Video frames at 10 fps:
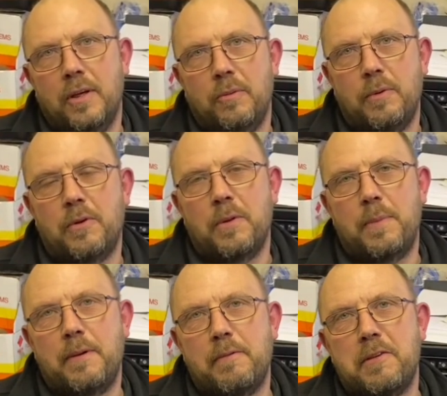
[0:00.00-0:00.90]
we've got a
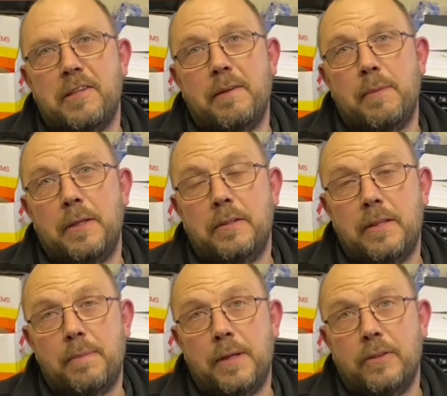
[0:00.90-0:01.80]
bit of a
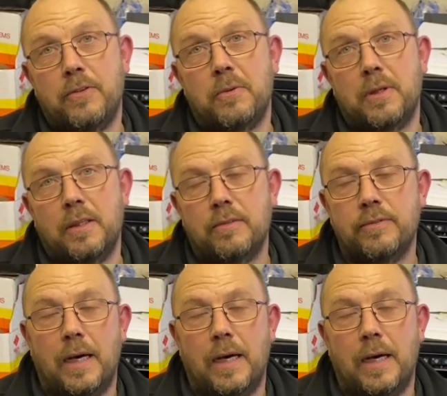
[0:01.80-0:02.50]
dip in the torque curve.